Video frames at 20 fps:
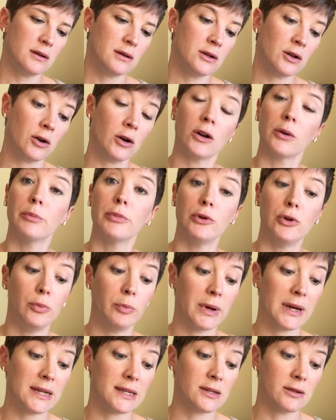Dark Blue
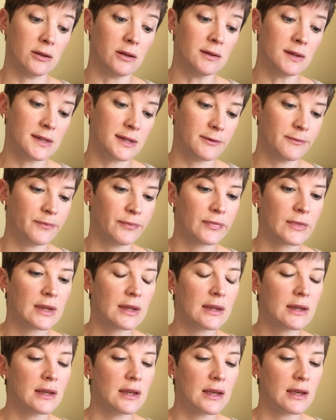Basalt,
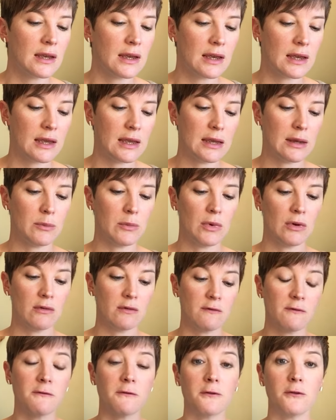
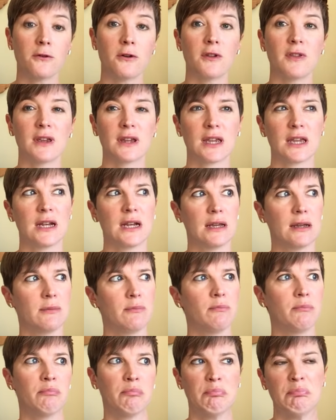for the kind of
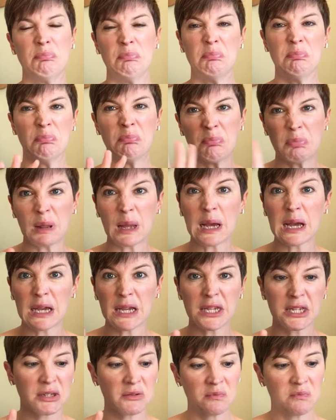
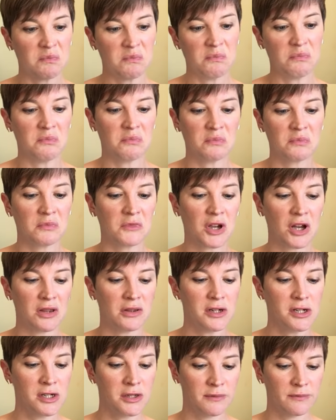black
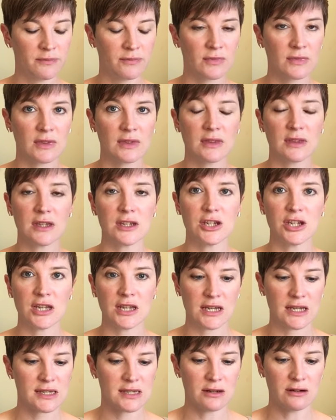colour that
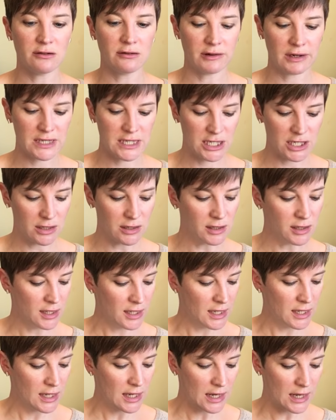she has in her original.
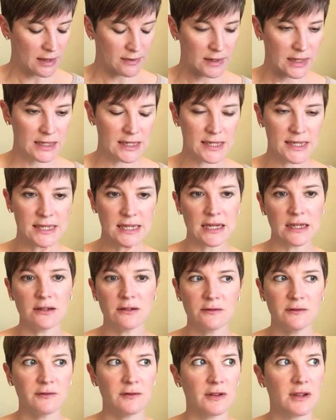And then instead
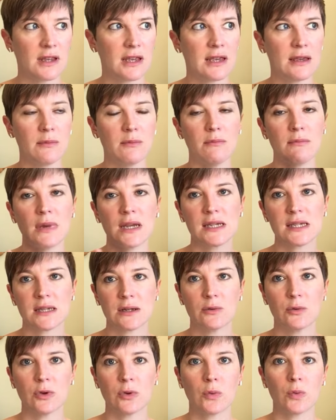of
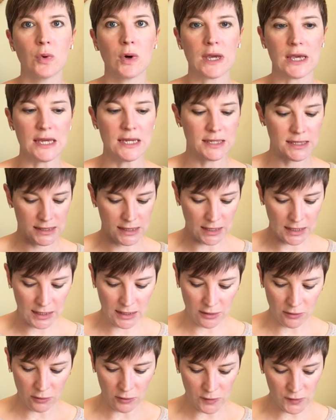mixing it with white,
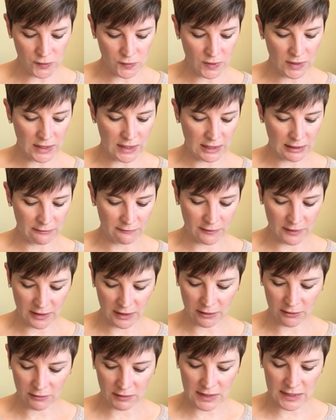I also have
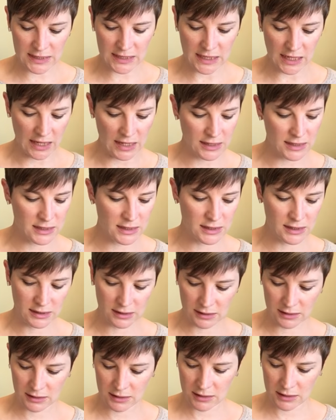a gradient,